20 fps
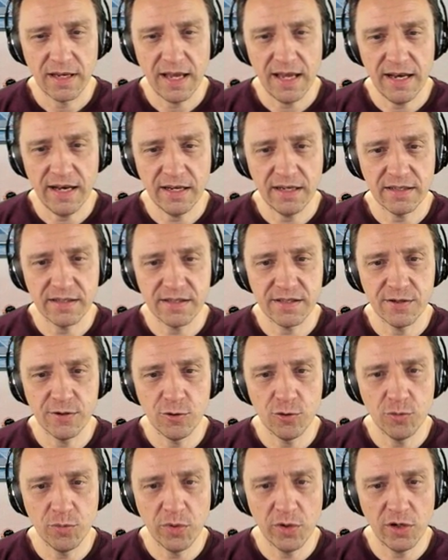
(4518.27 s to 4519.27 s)
Getting a
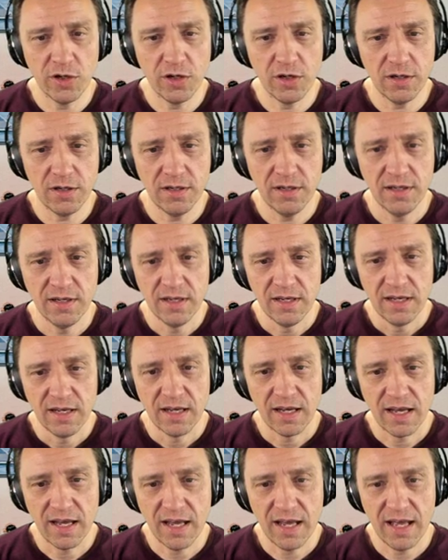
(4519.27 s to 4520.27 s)
snowball.
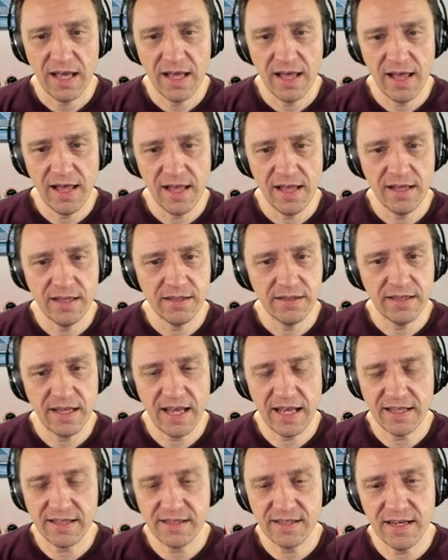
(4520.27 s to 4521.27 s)
And
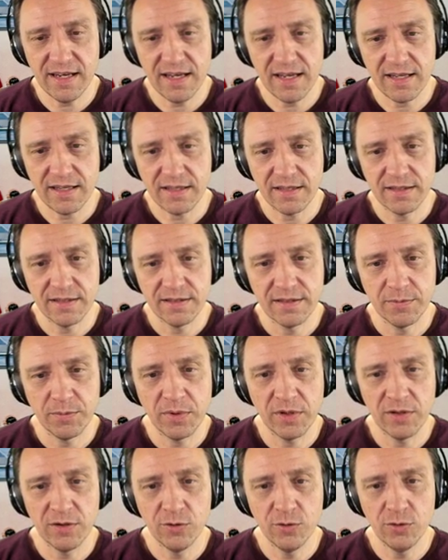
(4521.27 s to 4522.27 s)
that's it.
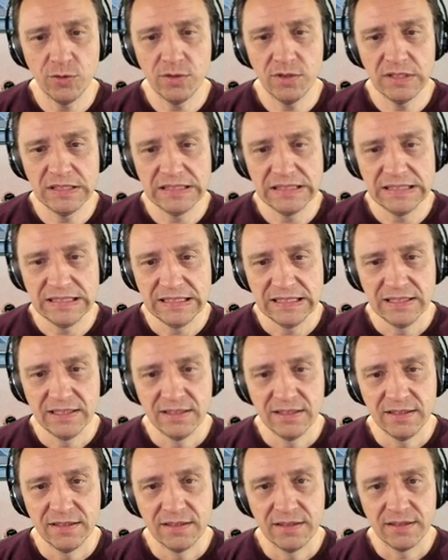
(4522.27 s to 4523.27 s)
Balloon.
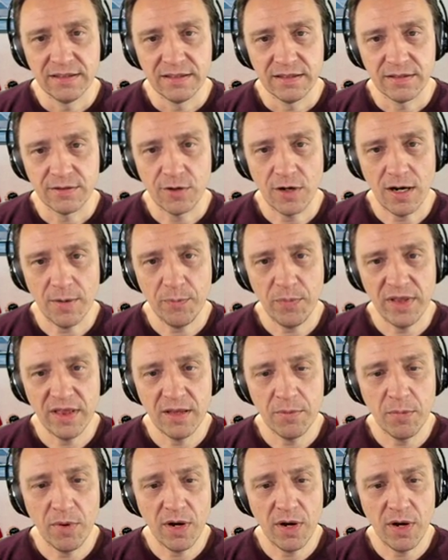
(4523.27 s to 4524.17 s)
Drop in the